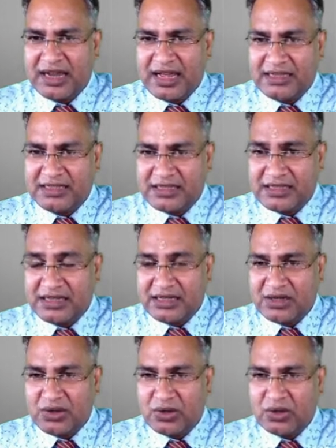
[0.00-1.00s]
existing
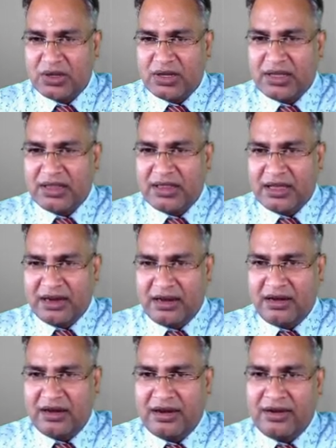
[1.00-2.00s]
node, then
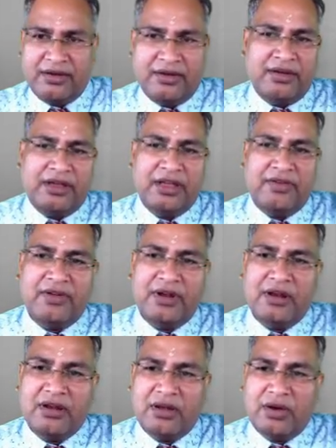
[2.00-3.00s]
he will
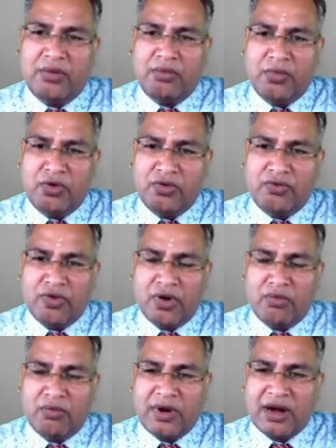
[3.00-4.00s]
move
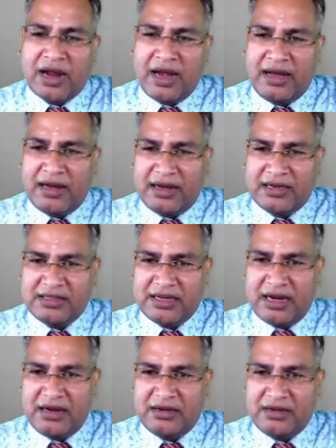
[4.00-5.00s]
from right hand
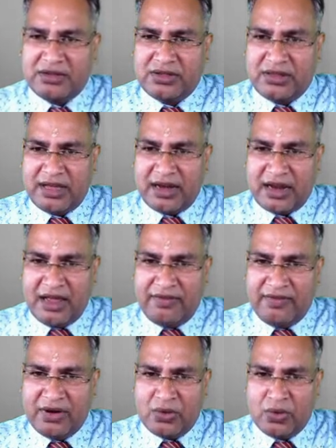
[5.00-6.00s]
side, then I
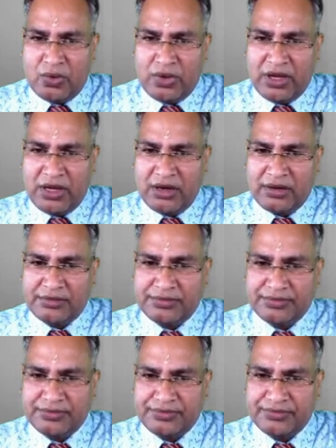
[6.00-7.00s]
will go here
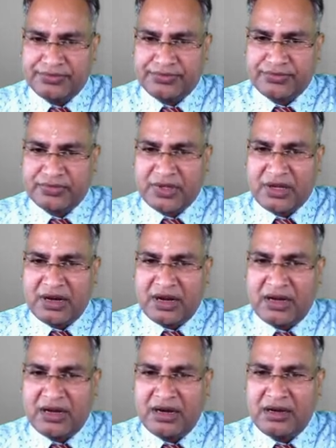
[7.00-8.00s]

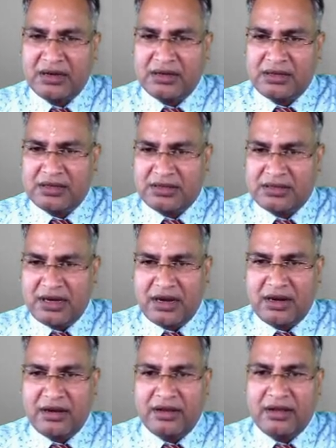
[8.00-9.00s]
right hand side,
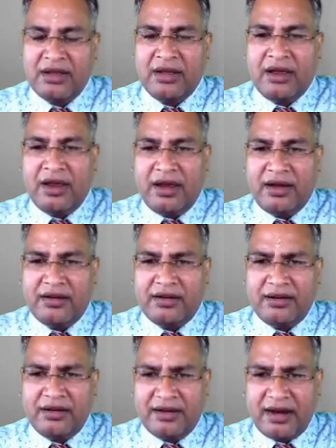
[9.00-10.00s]
and
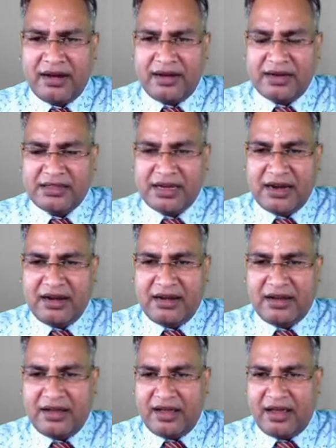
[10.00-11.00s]
in right hand side
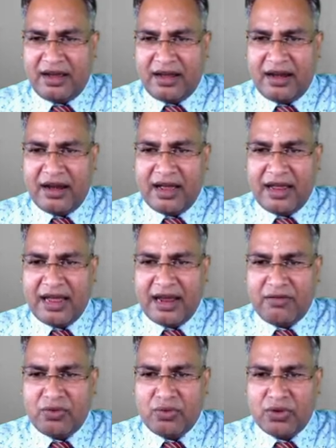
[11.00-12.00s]
again I
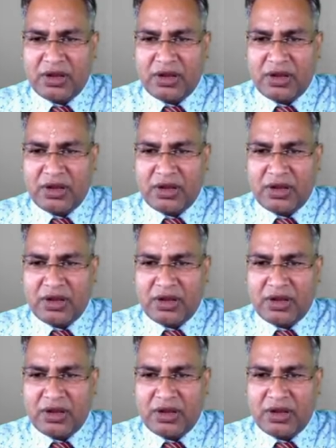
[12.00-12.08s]
have to